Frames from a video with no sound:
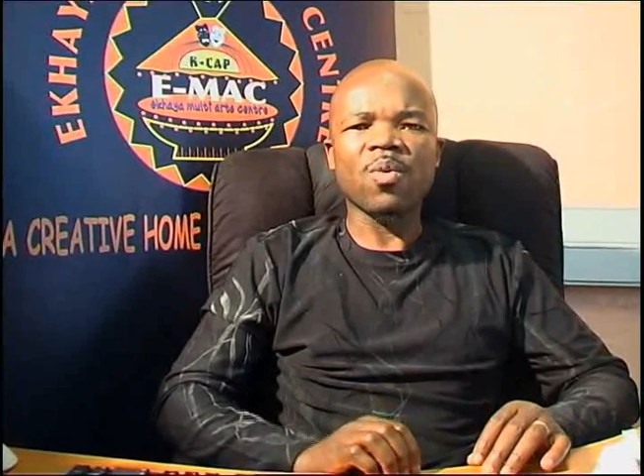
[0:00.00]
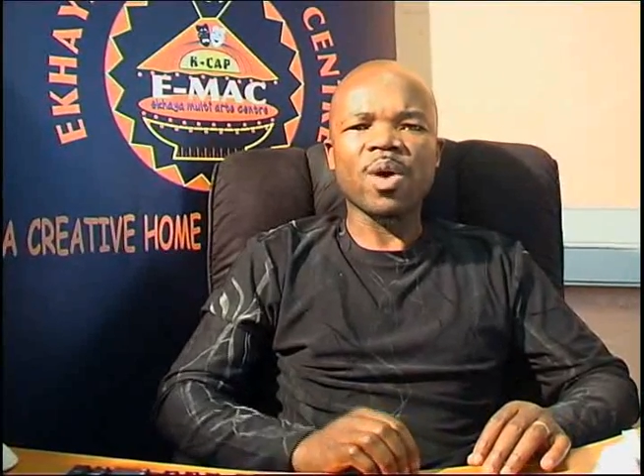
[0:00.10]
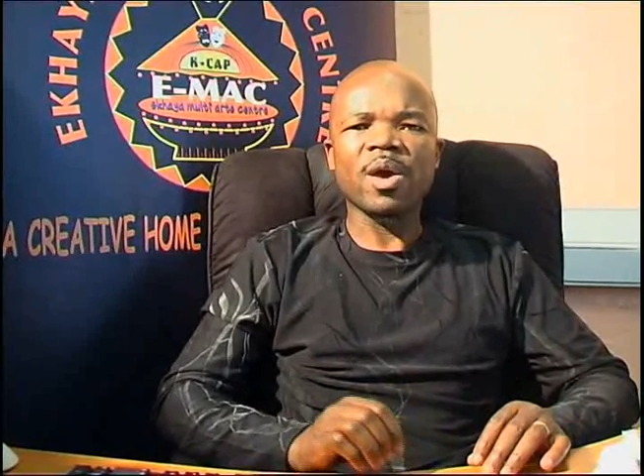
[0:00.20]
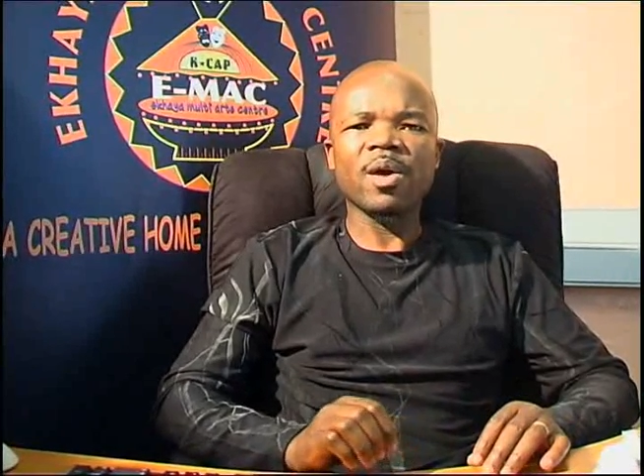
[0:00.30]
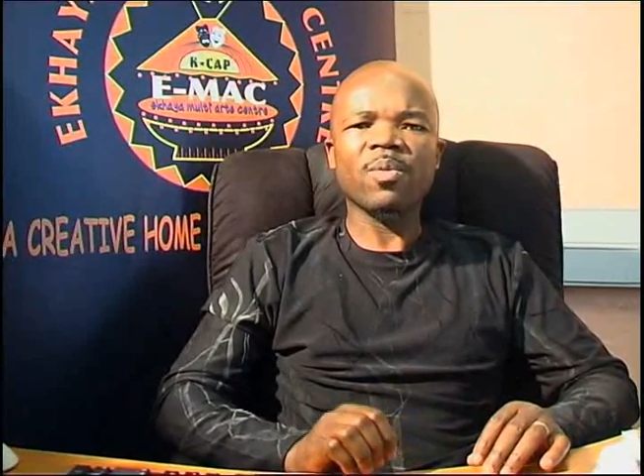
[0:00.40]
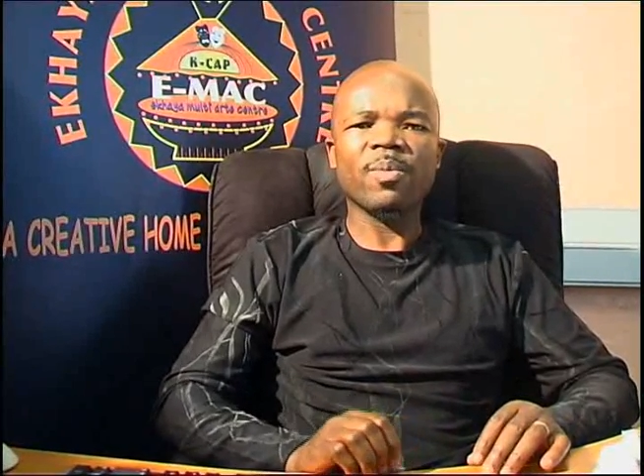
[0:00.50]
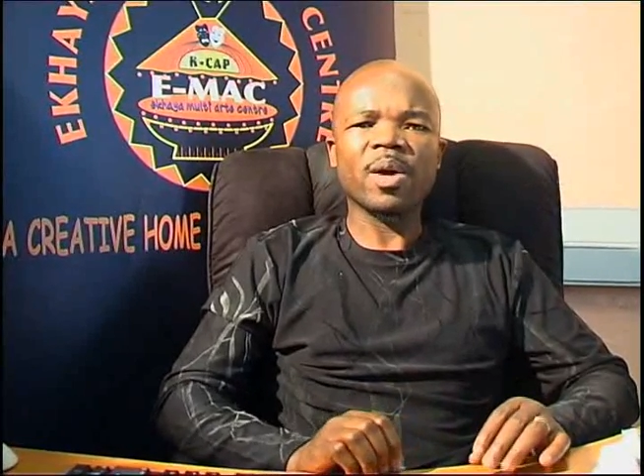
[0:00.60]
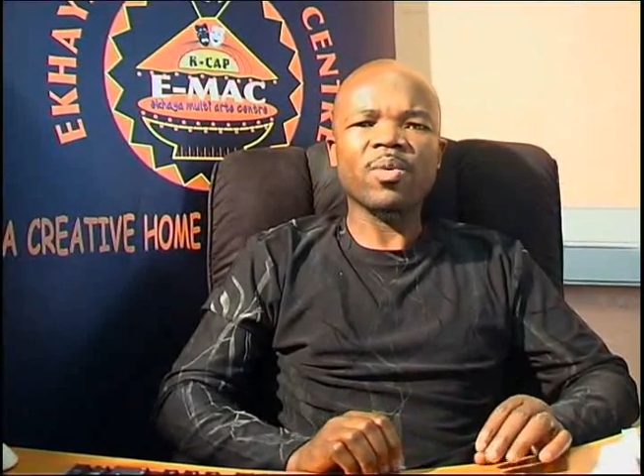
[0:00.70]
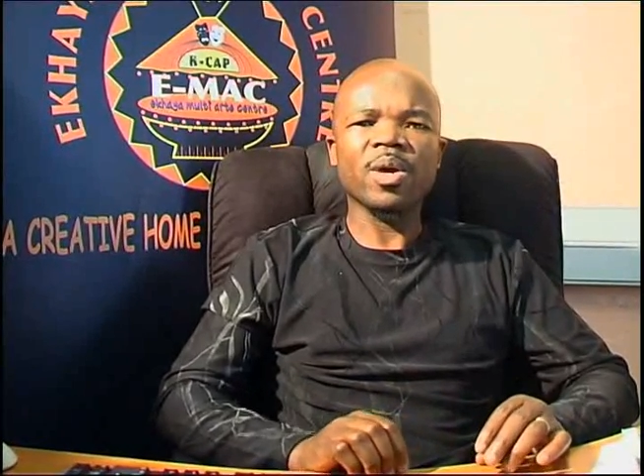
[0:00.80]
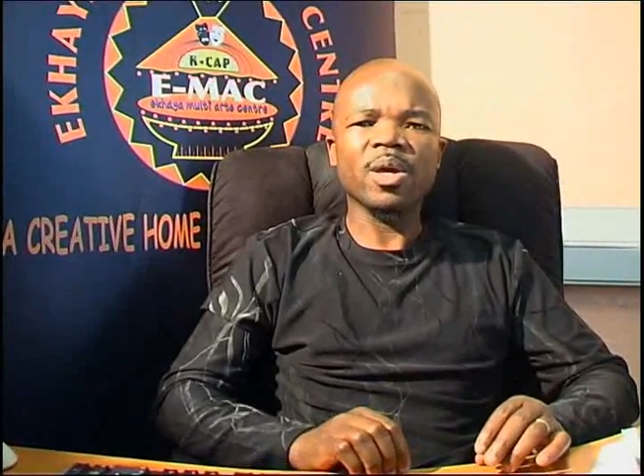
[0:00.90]

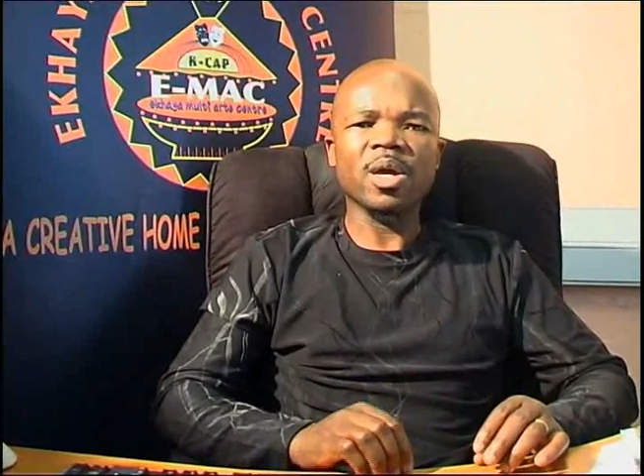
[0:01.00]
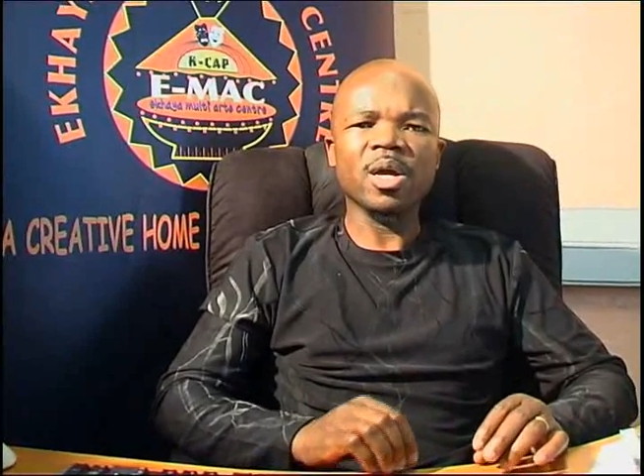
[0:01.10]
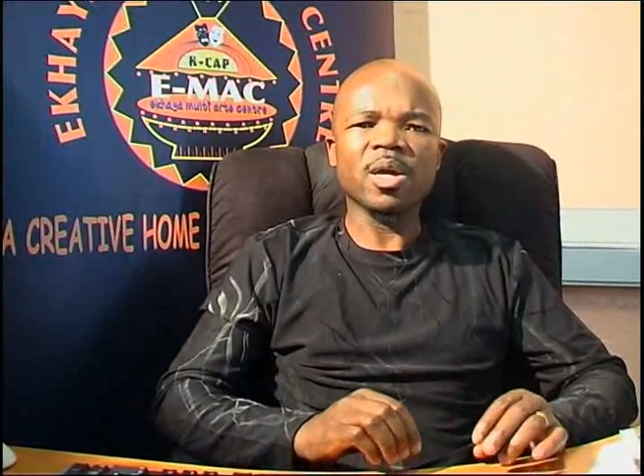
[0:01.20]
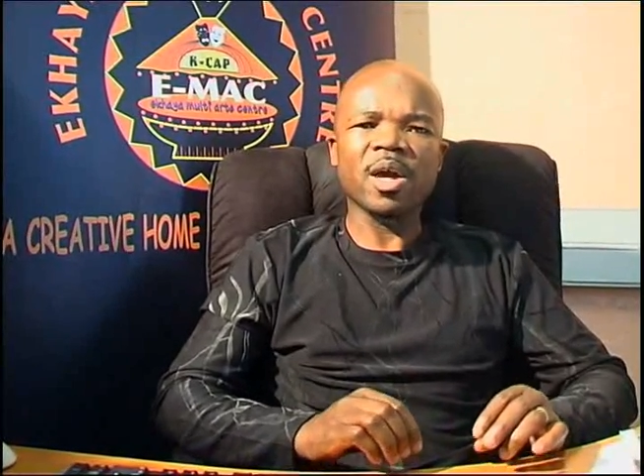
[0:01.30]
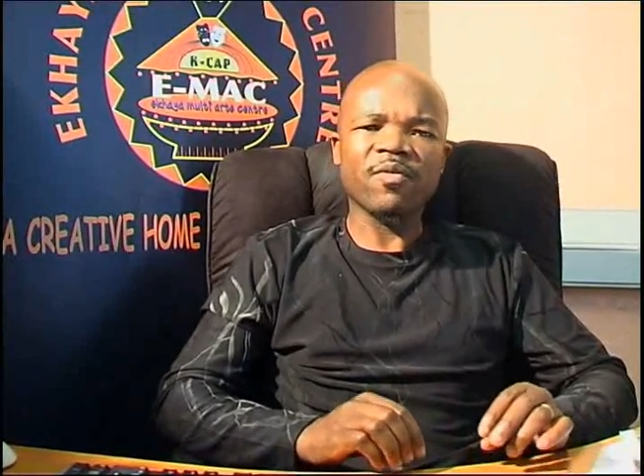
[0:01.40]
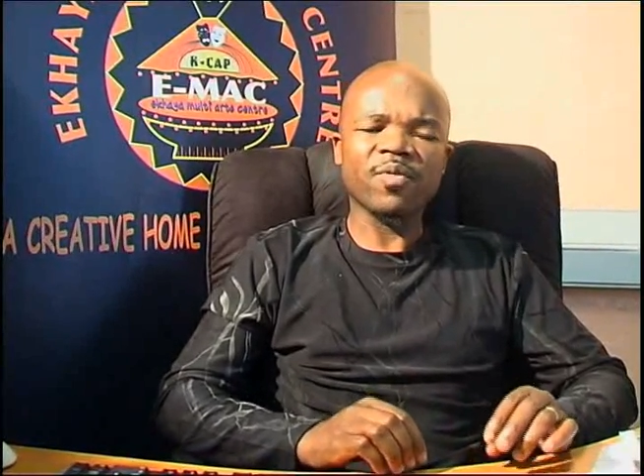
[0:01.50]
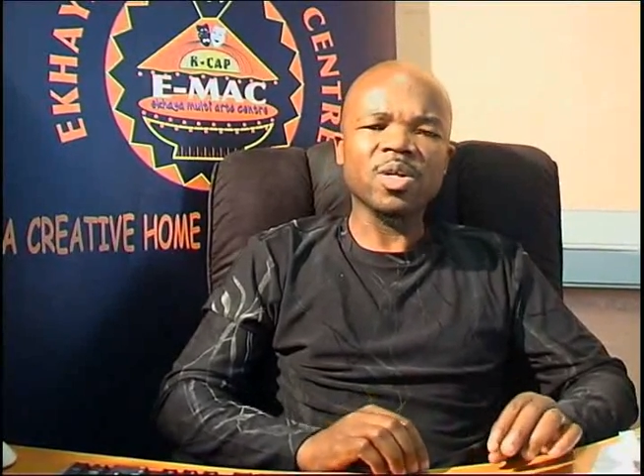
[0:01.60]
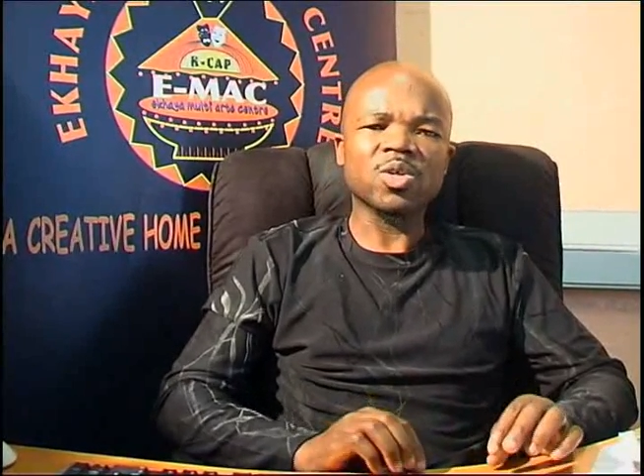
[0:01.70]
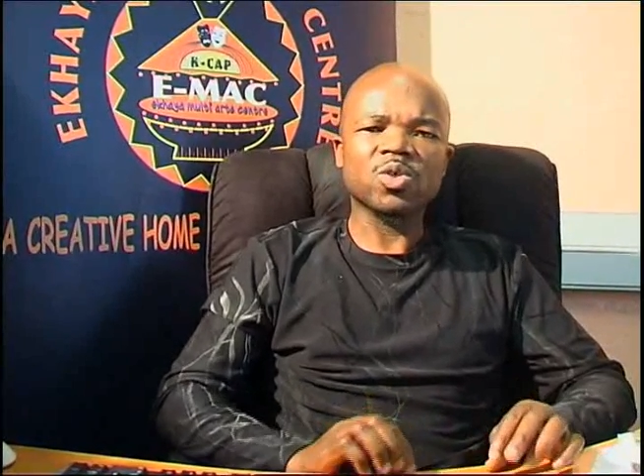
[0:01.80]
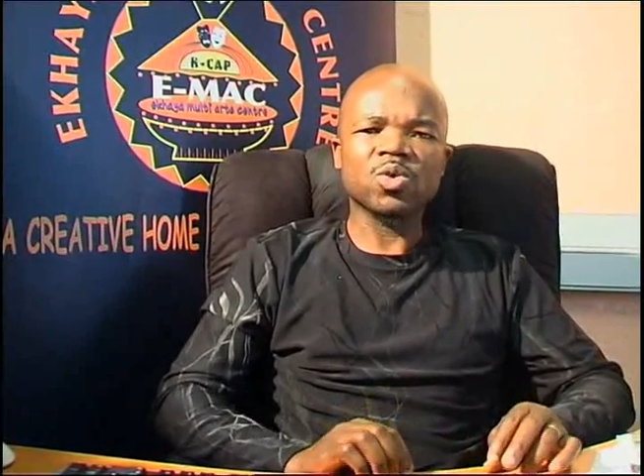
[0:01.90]
whereby we have
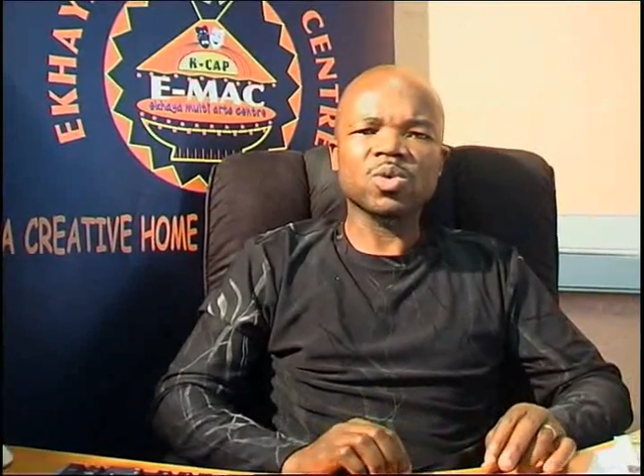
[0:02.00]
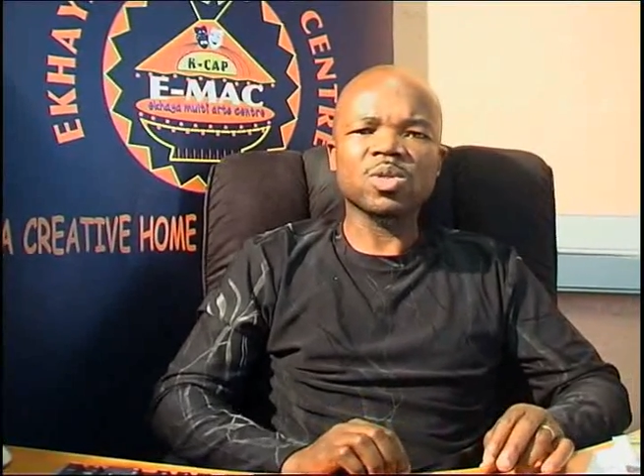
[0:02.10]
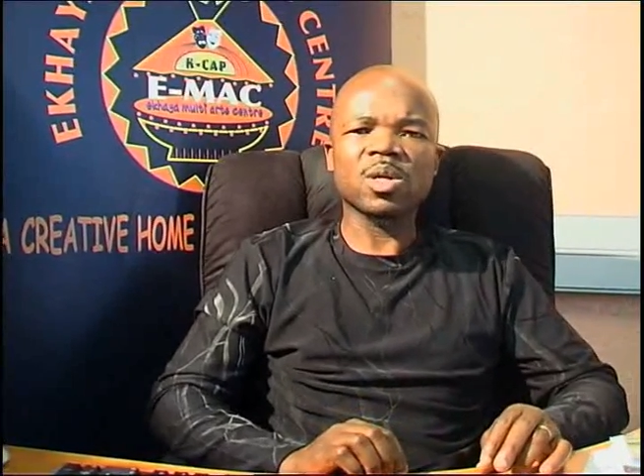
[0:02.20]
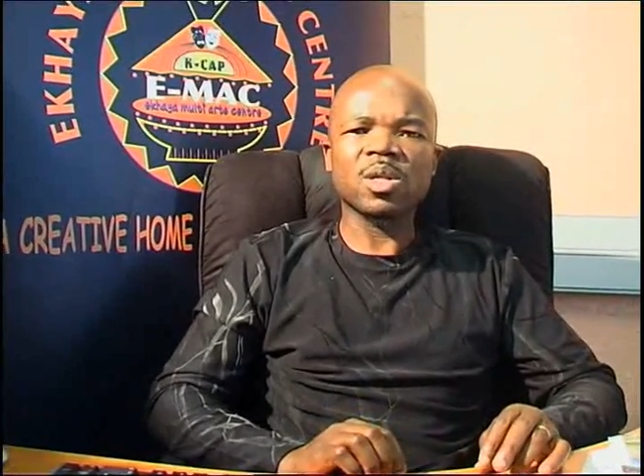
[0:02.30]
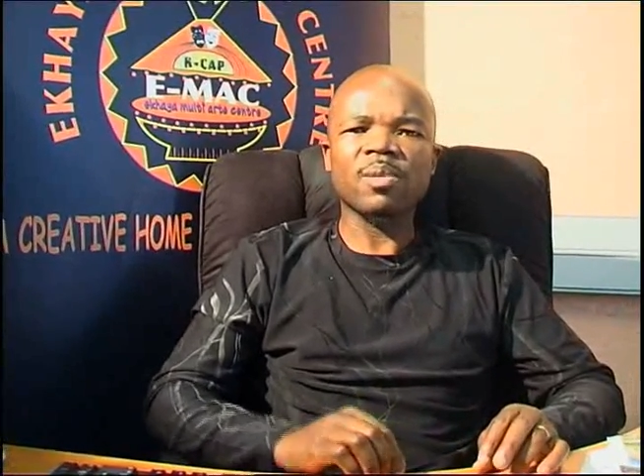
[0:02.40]
introduced